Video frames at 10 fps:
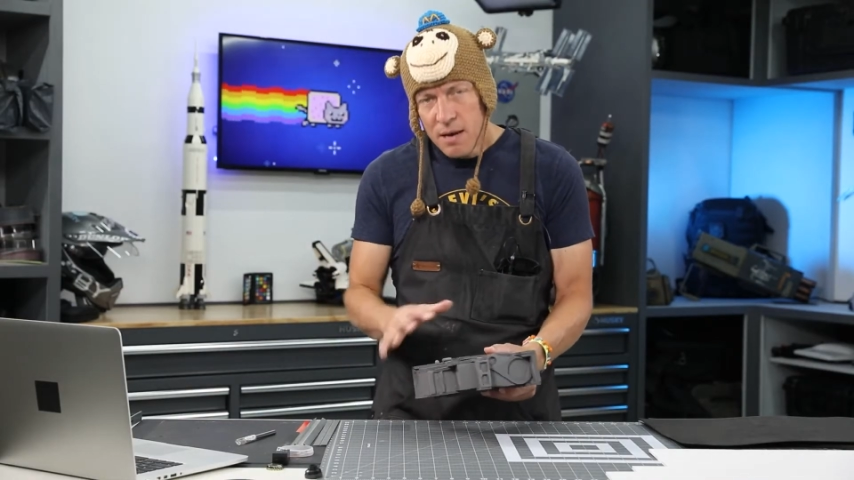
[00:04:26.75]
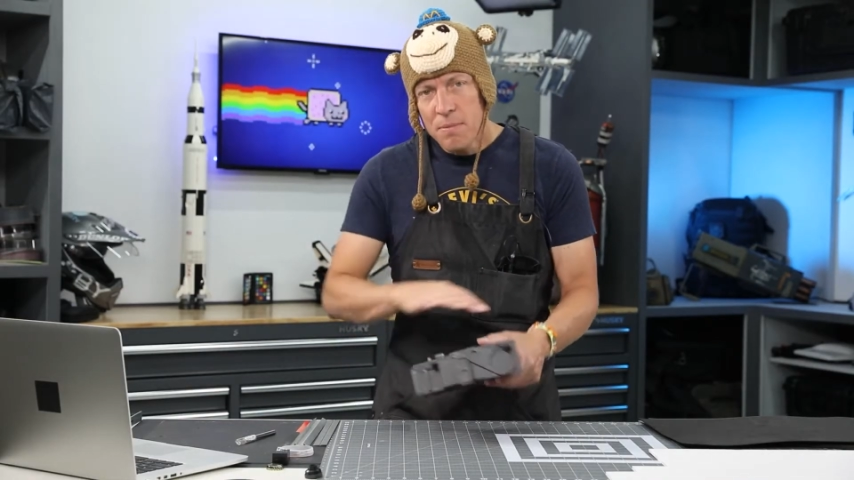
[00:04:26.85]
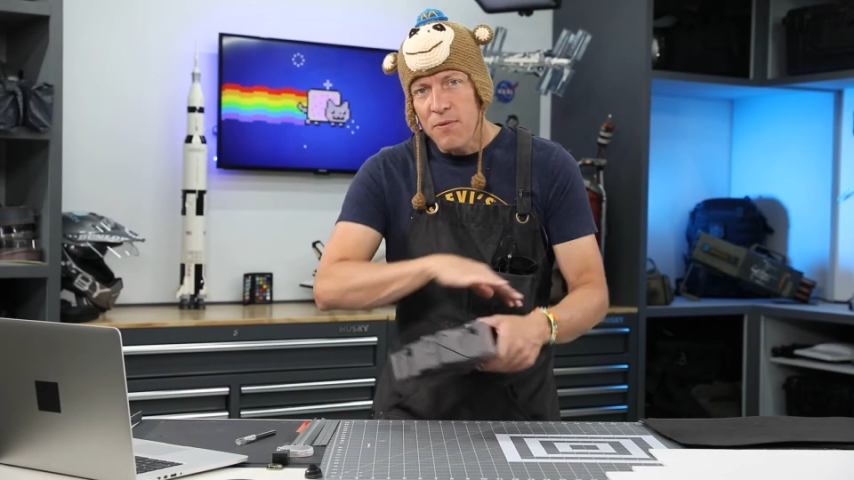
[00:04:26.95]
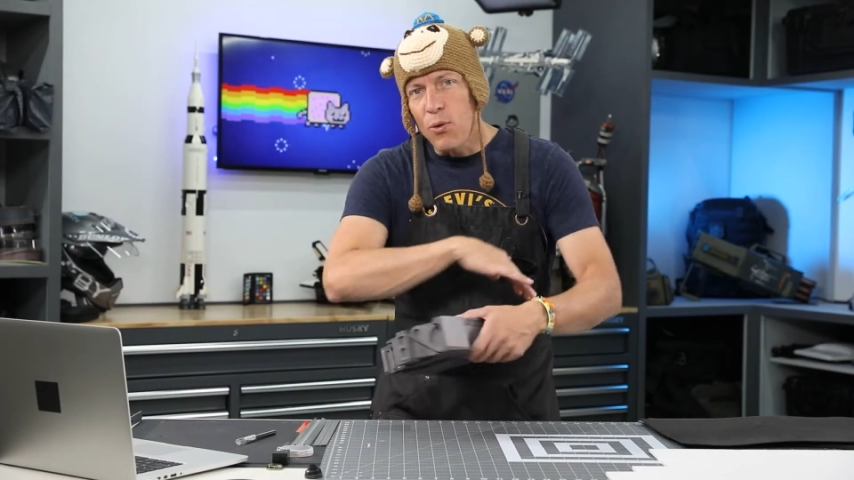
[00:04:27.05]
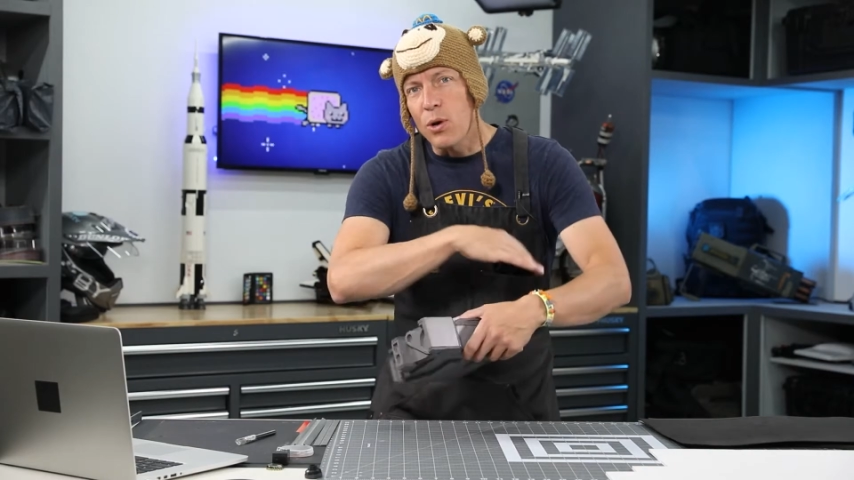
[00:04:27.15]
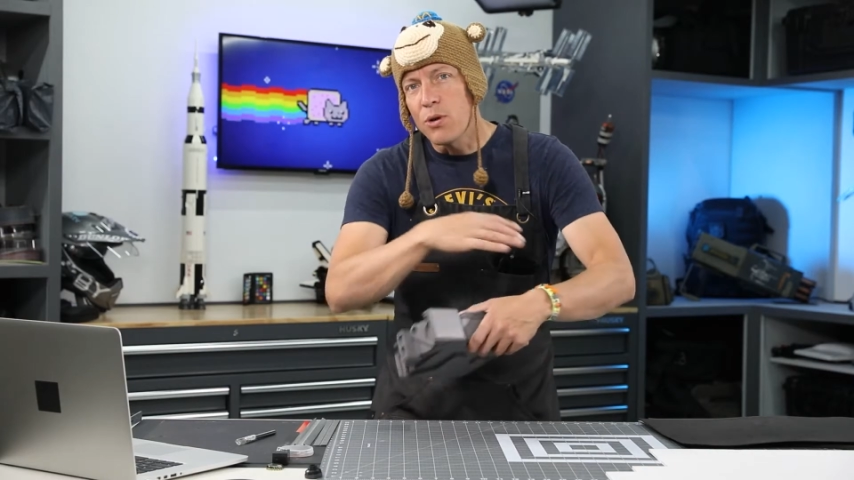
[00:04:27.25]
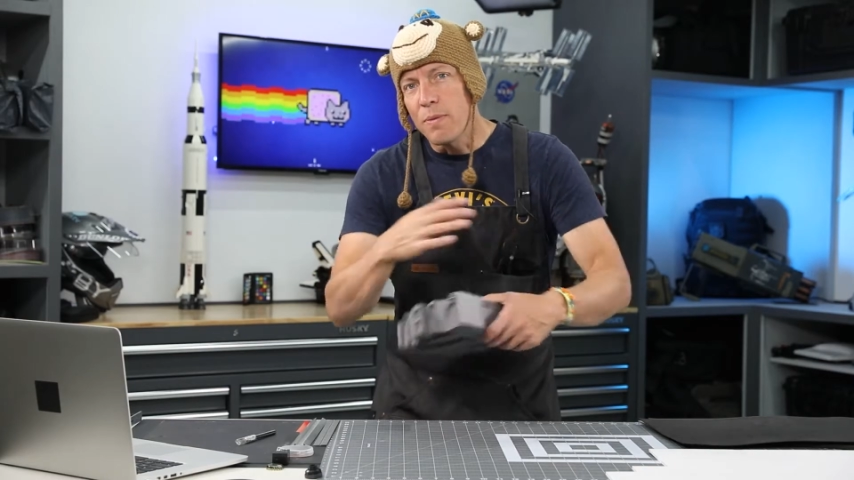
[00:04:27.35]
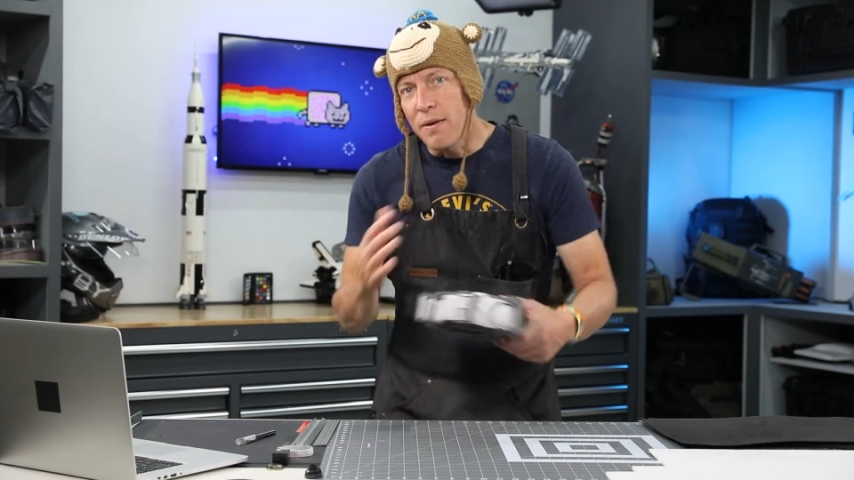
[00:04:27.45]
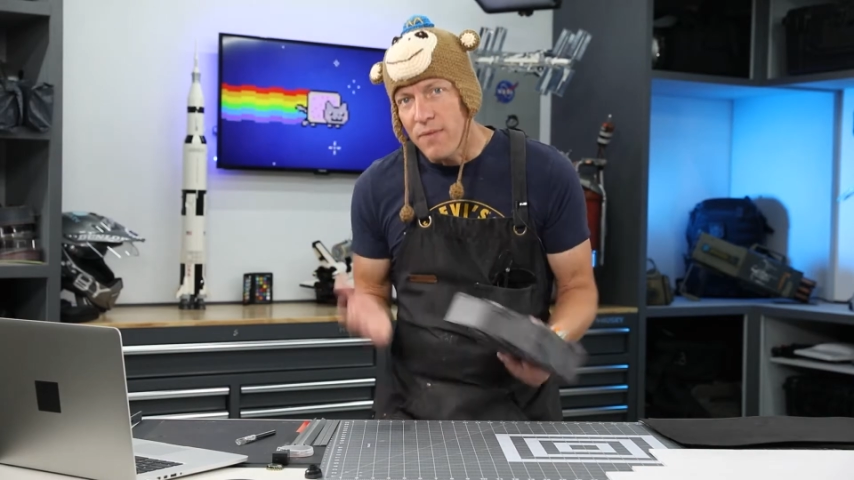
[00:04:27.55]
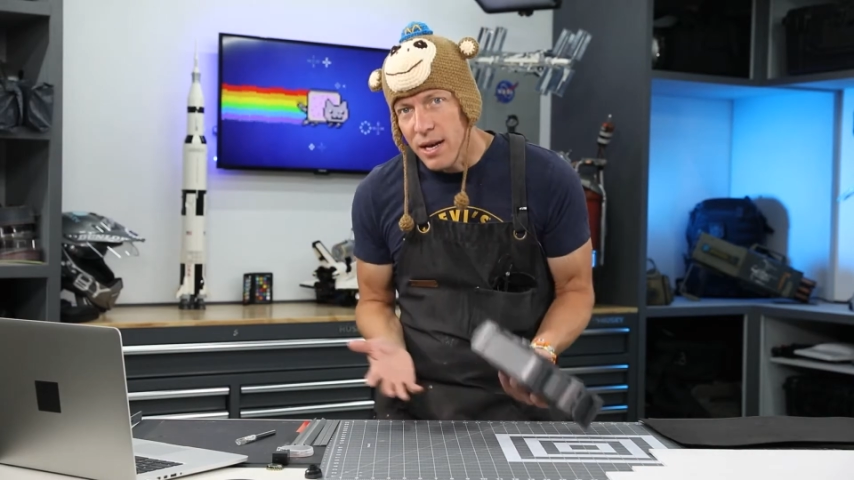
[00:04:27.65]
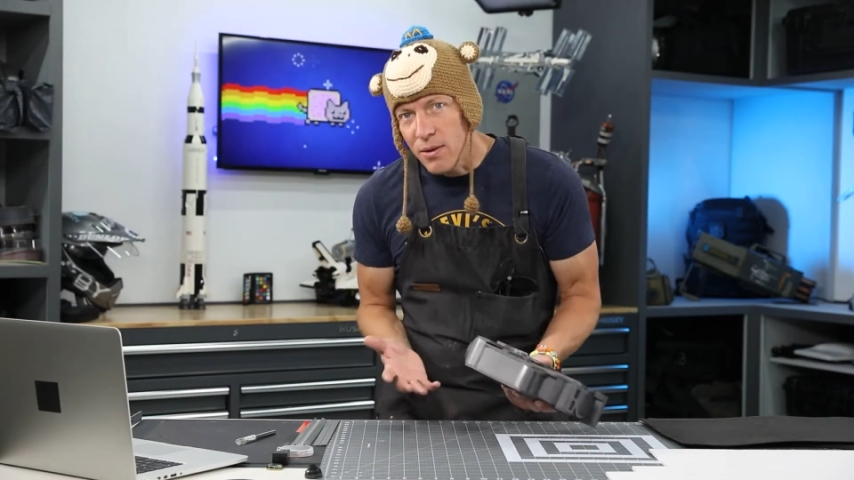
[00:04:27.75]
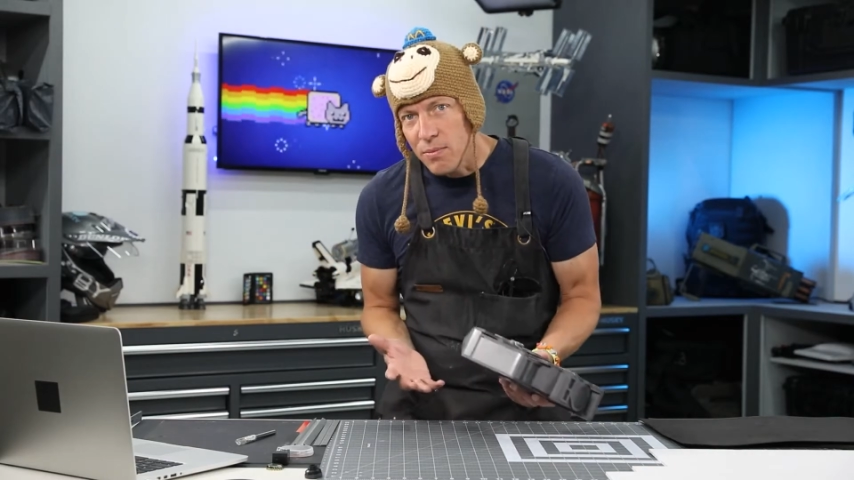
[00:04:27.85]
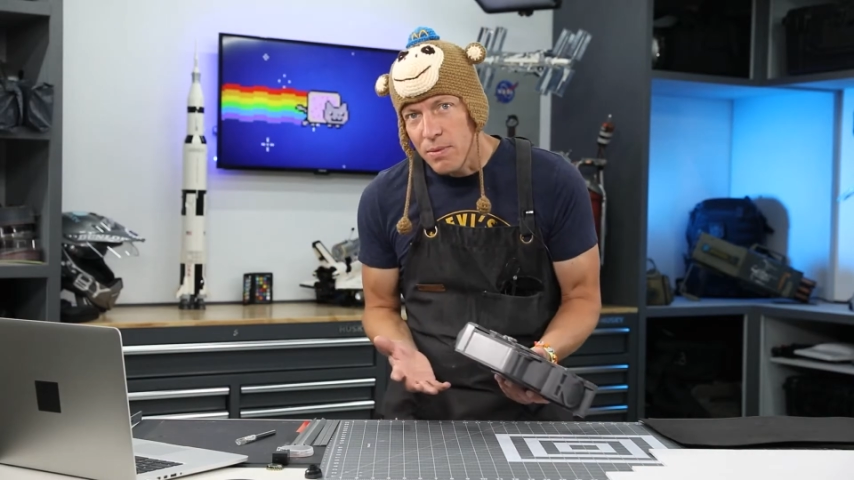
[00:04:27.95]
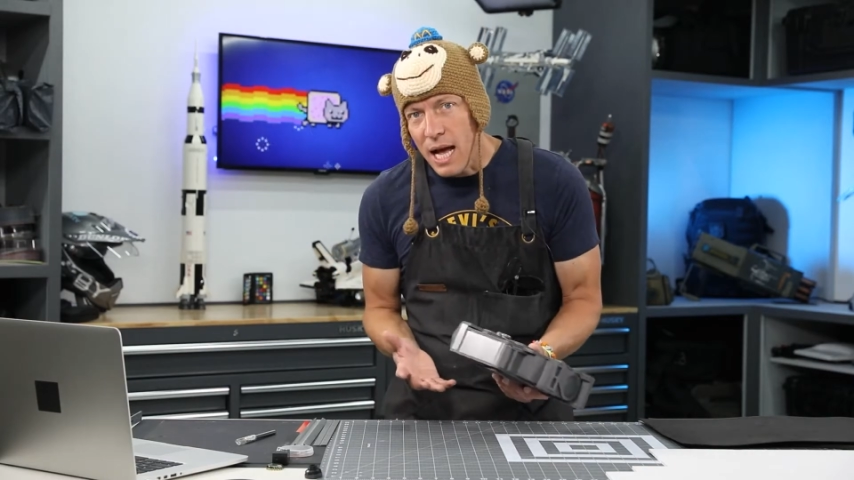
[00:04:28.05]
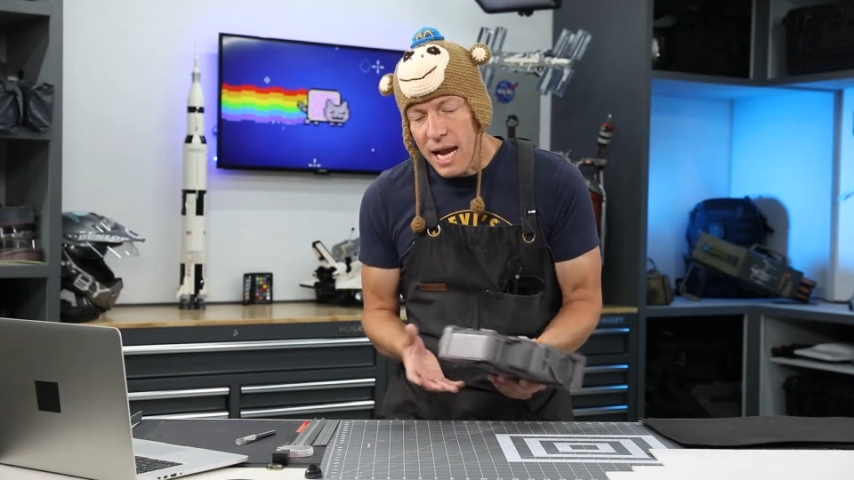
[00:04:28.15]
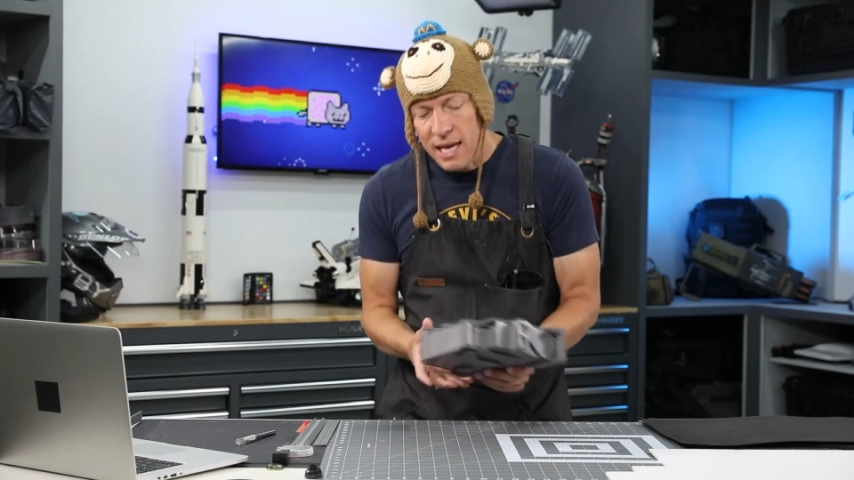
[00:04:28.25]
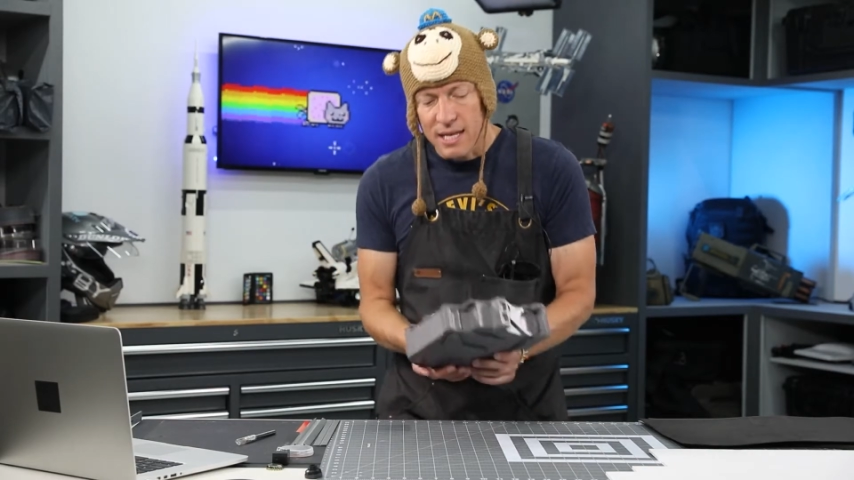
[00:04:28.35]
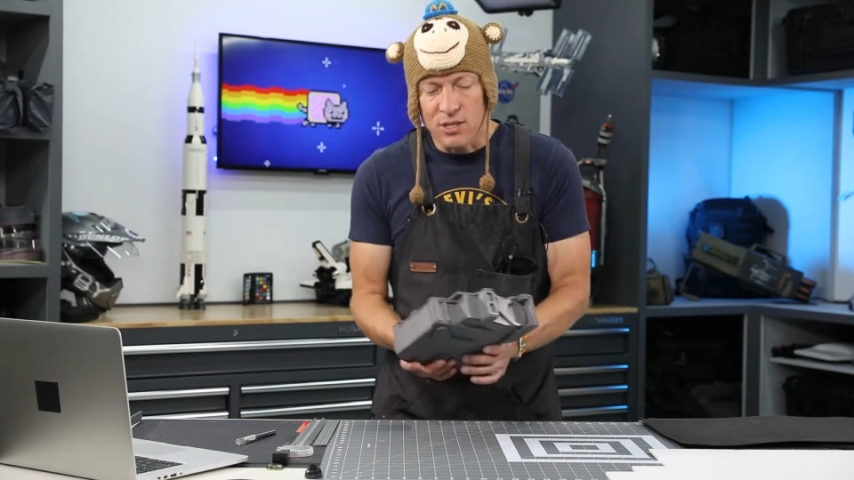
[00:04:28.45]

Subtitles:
before I do my final black